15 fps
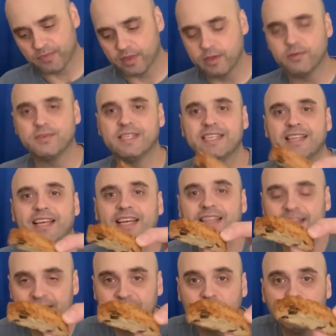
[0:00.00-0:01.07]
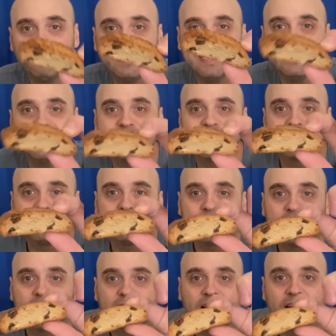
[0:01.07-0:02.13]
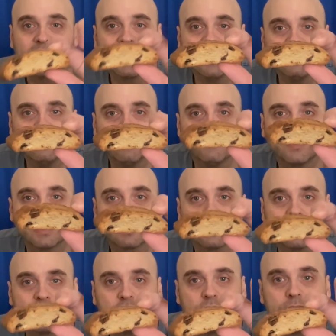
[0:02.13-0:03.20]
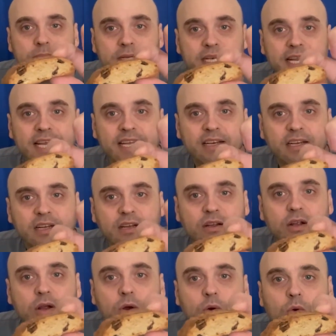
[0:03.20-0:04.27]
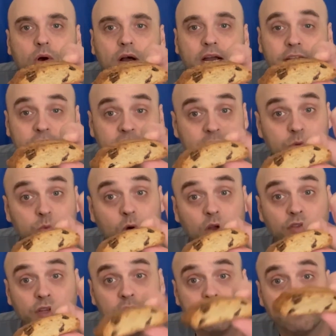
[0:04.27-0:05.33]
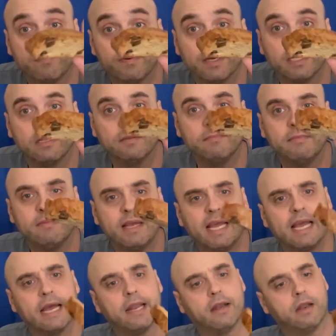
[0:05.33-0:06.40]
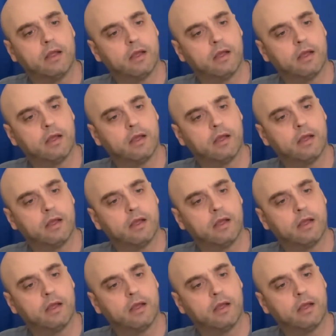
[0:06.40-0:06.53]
You see that little pieces of like, I can't tell if that's like banana, I know that's walnut, but man.